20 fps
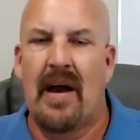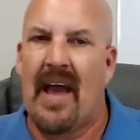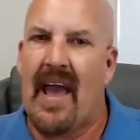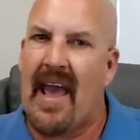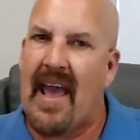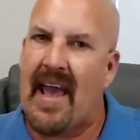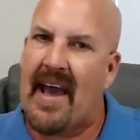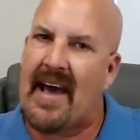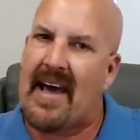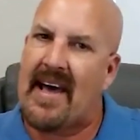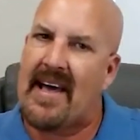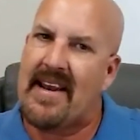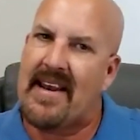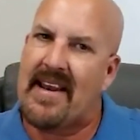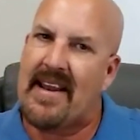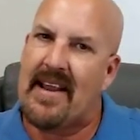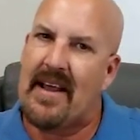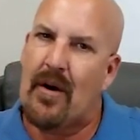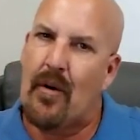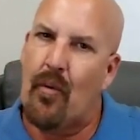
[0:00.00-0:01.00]

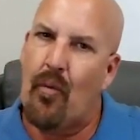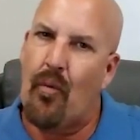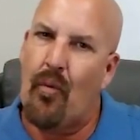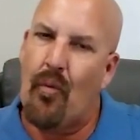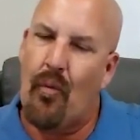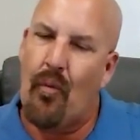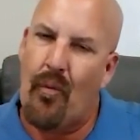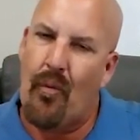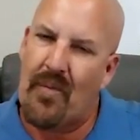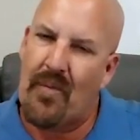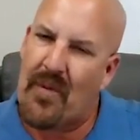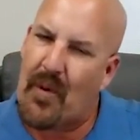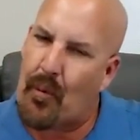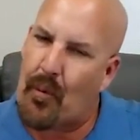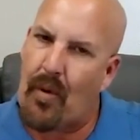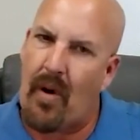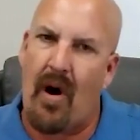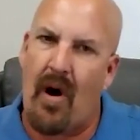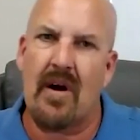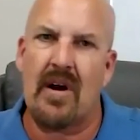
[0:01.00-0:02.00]
And the
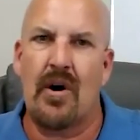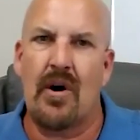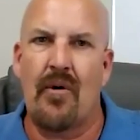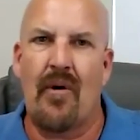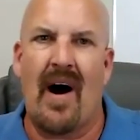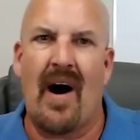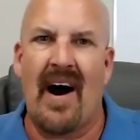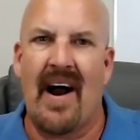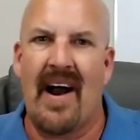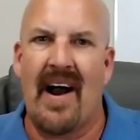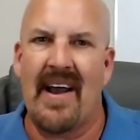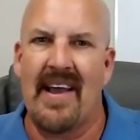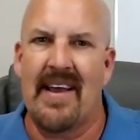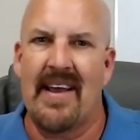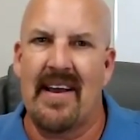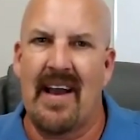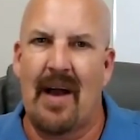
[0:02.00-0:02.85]
ROI,